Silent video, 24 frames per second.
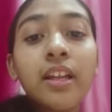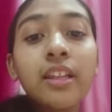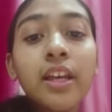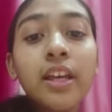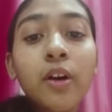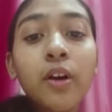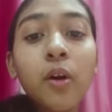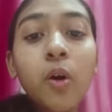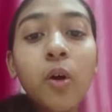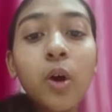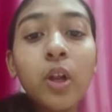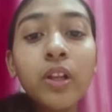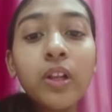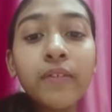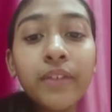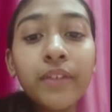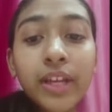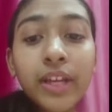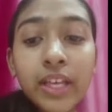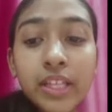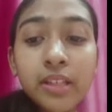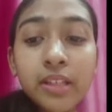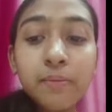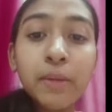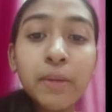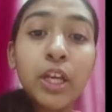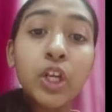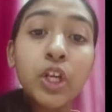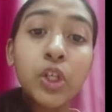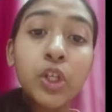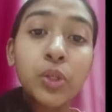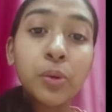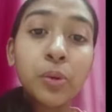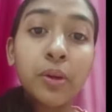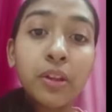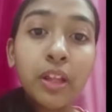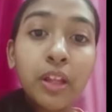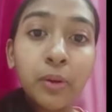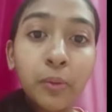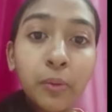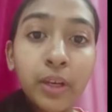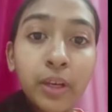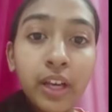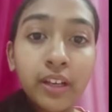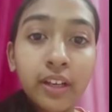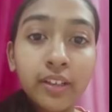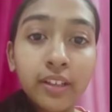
they always make sure that we